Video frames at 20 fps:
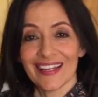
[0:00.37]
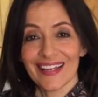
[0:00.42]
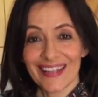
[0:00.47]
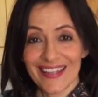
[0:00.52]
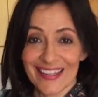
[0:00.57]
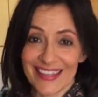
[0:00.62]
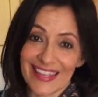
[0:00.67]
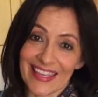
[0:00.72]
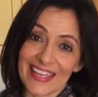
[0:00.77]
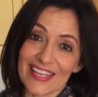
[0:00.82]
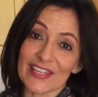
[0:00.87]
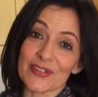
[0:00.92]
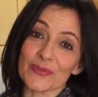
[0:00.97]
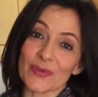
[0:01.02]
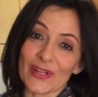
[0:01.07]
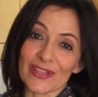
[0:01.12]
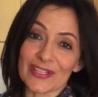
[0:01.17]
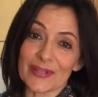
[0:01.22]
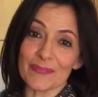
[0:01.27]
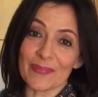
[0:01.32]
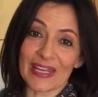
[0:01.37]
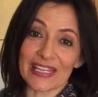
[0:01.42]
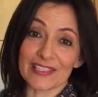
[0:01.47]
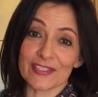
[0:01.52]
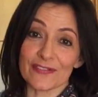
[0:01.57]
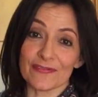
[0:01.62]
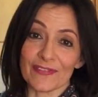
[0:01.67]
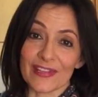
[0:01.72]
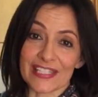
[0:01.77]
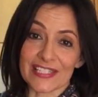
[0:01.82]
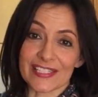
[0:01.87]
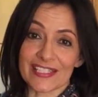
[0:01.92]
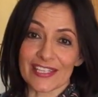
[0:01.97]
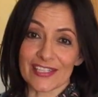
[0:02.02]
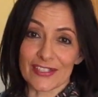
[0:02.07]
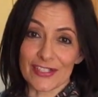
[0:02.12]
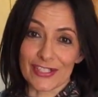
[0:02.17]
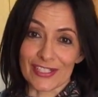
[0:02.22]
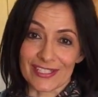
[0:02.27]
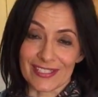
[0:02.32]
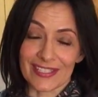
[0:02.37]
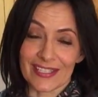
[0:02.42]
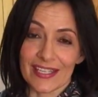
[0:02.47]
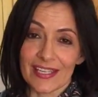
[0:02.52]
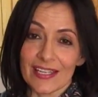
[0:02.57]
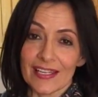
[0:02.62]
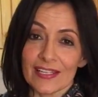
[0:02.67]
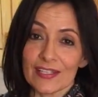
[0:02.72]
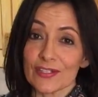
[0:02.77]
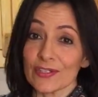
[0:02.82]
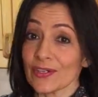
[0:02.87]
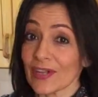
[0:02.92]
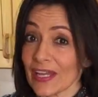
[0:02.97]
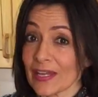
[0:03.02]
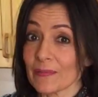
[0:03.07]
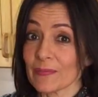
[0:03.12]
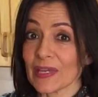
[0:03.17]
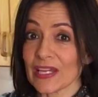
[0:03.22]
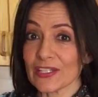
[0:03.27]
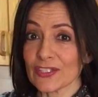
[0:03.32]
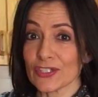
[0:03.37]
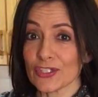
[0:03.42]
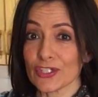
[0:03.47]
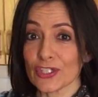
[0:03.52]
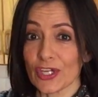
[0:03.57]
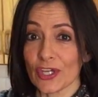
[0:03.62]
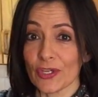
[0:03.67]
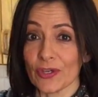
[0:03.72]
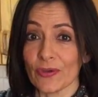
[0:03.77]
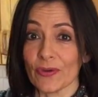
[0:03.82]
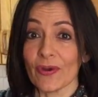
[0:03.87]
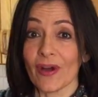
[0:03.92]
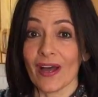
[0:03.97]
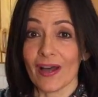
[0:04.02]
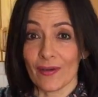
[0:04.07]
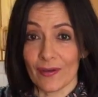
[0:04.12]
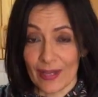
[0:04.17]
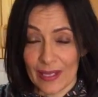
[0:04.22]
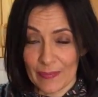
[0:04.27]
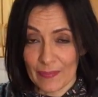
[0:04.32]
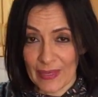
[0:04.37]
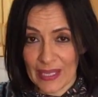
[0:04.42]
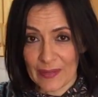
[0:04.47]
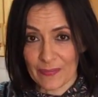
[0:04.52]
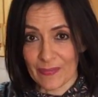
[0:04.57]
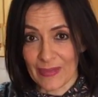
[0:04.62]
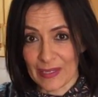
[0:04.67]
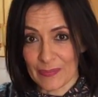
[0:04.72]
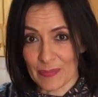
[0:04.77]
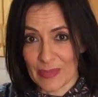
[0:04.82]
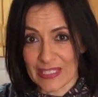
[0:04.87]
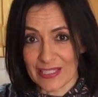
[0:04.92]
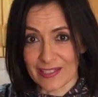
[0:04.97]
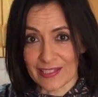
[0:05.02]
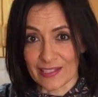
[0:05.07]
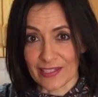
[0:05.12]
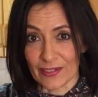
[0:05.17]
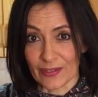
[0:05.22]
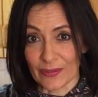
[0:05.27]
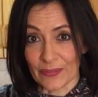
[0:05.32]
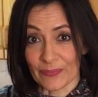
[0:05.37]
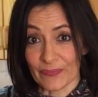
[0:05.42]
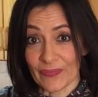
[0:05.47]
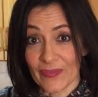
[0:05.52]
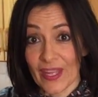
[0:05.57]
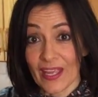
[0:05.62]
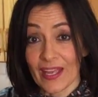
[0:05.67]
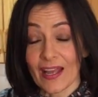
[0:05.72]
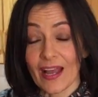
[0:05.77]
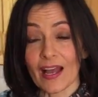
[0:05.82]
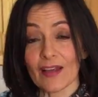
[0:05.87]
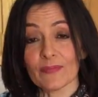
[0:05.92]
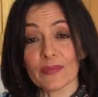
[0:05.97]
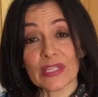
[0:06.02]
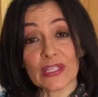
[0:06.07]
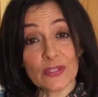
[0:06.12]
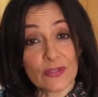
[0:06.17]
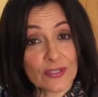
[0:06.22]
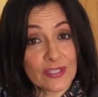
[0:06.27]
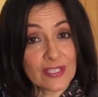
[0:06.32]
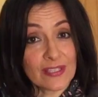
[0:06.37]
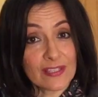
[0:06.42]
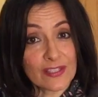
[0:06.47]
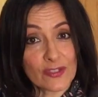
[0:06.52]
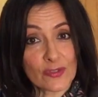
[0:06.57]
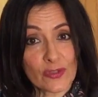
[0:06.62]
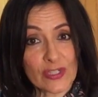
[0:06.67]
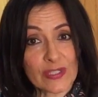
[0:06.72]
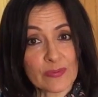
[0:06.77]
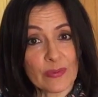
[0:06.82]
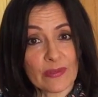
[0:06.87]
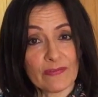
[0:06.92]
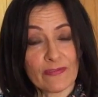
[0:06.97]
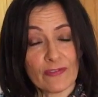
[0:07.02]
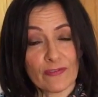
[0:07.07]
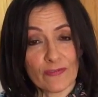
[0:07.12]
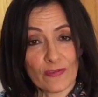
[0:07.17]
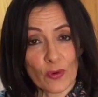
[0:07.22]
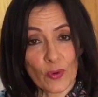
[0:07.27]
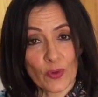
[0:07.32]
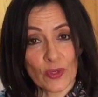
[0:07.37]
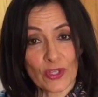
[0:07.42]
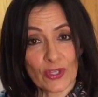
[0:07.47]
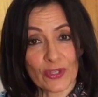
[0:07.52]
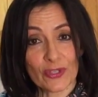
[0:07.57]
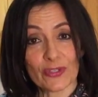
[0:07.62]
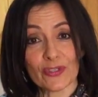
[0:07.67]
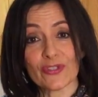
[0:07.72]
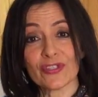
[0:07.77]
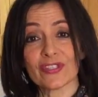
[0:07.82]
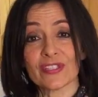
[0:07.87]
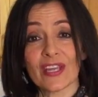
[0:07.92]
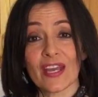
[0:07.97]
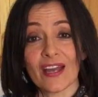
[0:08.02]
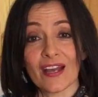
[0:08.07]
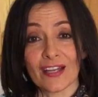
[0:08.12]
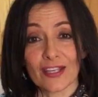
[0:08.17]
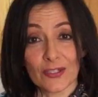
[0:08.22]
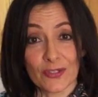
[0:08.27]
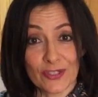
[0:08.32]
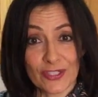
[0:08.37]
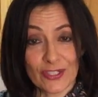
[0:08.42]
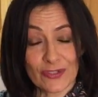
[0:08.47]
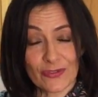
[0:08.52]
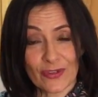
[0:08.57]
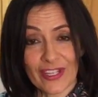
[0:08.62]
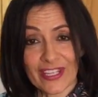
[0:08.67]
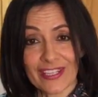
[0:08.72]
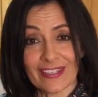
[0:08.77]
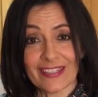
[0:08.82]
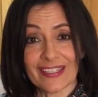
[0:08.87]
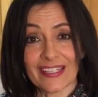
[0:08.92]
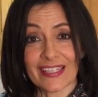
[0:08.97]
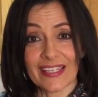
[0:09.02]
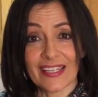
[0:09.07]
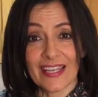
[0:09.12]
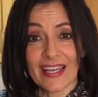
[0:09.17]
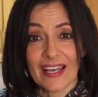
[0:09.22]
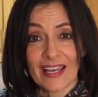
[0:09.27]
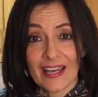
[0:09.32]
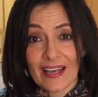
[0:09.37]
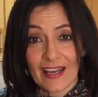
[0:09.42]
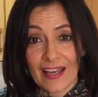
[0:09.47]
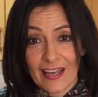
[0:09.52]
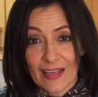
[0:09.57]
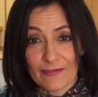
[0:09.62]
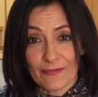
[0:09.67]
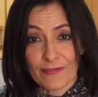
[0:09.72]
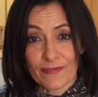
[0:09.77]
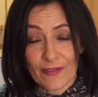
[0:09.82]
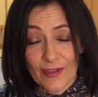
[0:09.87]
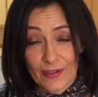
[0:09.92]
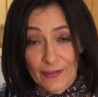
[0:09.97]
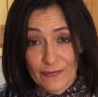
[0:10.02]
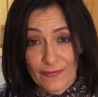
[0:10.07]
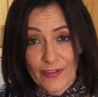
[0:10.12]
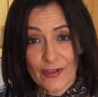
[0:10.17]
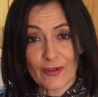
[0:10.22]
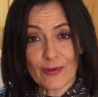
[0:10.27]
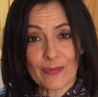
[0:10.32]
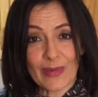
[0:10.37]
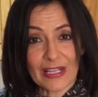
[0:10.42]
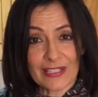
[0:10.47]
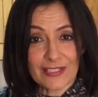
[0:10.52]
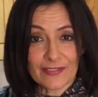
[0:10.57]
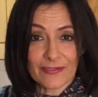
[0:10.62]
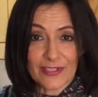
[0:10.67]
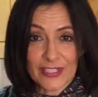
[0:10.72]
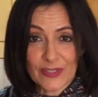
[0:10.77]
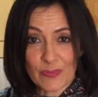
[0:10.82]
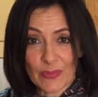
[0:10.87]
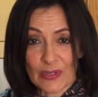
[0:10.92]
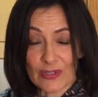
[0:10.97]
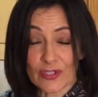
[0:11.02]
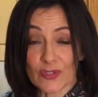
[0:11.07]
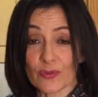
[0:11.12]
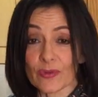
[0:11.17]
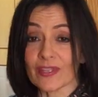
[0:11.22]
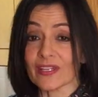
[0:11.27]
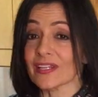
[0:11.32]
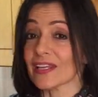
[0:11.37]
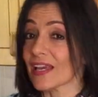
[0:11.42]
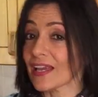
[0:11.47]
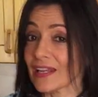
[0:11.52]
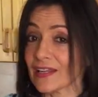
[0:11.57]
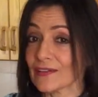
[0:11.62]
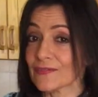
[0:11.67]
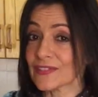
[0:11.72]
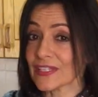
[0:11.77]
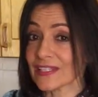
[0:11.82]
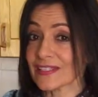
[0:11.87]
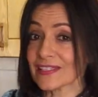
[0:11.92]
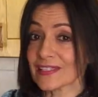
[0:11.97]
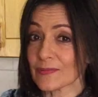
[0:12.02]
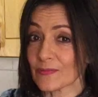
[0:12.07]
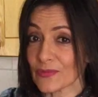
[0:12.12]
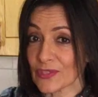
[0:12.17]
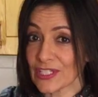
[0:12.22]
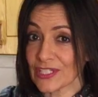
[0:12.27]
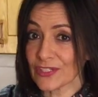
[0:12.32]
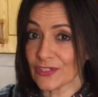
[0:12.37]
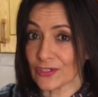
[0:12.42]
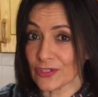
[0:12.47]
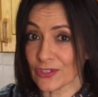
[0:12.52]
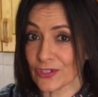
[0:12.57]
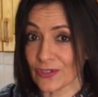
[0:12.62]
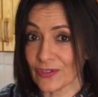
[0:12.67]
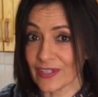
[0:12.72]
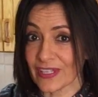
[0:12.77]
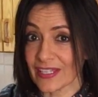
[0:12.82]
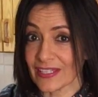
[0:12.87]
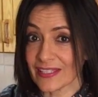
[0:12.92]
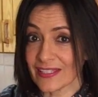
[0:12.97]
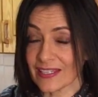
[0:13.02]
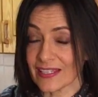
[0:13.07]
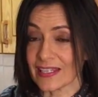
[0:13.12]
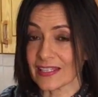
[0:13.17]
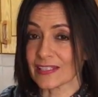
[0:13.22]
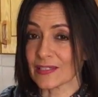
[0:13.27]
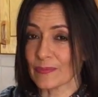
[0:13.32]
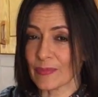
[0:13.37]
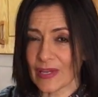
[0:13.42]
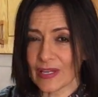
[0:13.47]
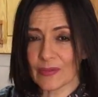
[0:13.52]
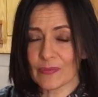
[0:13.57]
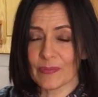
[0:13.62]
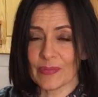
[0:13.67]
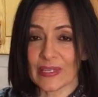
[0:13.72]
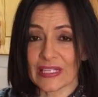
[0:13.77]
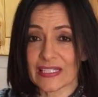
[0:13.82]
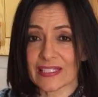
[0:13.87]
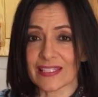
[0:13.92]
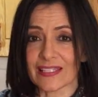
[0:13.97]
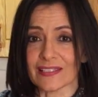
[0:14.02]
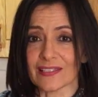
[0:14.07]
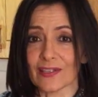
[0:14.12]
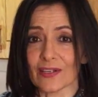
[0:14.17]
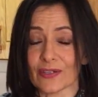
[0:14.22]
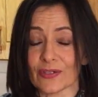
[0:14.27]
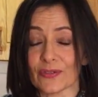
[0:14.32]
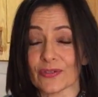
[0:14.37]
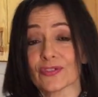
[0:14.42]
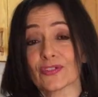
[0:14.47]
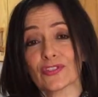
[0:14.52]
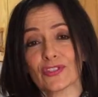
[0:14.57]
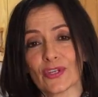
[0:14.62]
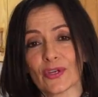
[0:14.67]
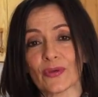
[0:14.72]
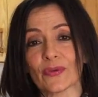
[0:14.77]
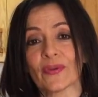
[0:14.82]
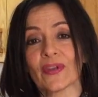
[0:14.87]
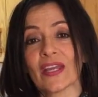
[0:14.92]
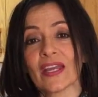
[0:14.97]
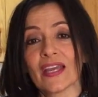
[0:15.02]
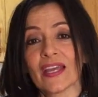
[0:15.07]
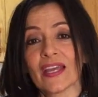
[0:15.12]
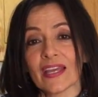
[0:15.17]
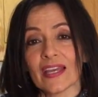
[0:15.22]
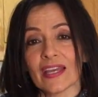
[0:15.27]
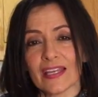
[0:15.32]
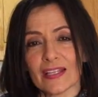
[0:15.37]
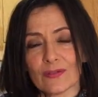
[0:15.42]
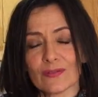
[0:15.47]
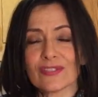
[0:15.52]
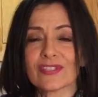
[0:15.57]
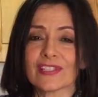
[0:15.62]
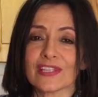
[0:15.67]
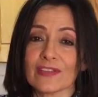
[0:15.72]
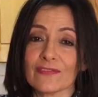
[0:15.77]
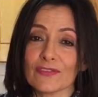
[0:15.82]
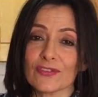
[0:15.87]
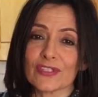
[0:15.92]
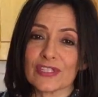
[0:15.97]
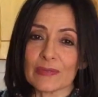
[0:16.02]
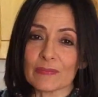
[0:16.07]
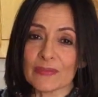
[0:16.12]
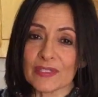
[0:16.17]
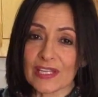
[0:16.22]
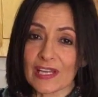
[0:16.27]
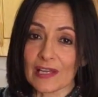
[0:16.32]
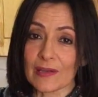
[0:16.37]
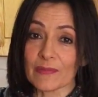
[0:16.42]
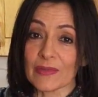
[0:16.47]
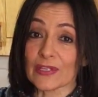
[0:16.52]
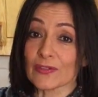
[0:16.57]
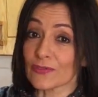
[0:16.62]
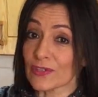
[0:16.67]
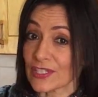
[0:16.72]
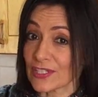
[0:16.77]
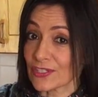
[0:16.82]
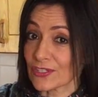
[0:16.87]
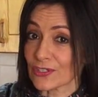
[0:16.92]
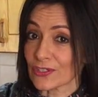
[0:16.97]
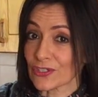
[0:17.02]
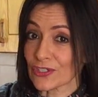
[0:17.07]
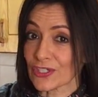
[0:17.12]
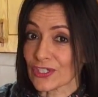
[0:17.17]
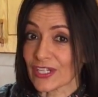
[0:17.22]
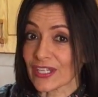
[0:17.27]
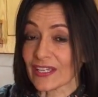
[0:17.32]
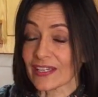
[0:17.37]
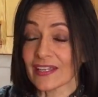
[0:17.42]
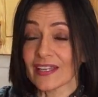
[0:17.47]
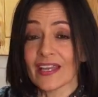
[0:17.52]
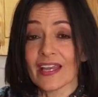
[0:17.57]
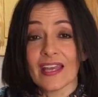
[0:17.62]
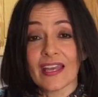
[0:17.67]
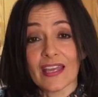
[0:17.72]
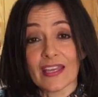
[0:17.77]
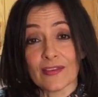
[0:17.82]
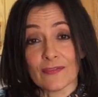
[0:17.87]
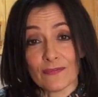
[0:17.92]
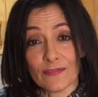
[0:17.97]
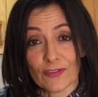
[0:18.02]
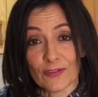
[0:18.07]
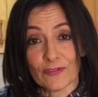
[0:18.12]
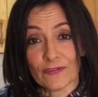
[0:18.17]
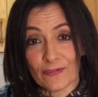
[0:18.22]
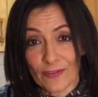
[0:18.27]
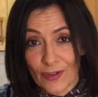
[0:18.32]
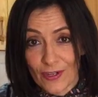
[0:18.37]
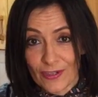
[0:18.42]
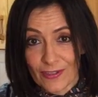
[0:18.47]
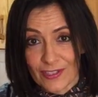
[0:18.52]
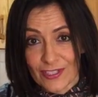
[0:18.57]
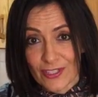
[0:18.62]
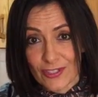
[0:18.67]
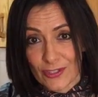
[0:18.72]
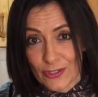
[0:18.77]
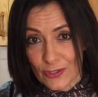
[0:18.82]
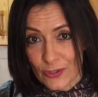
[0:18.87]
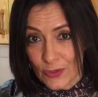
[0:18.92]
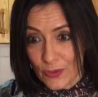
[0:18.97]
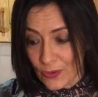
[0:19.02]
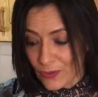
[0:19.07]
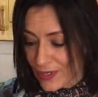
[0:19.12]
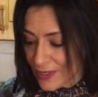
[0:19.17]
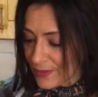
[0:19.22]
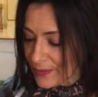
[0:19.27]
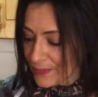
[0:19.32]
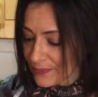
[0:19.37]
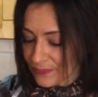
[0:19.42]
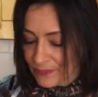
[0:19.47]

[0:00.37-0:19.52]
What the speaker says: Hi there and welcome back to Fat's Kitchen. Today I'm going to show you how I make my pizza dough. I've been using this recipe for 4 years. I use it regularly. I have a fair amount of experience with it and I've done some research on the internet about pizza dough. So it'll save you some time in researching if you follow this tutorial.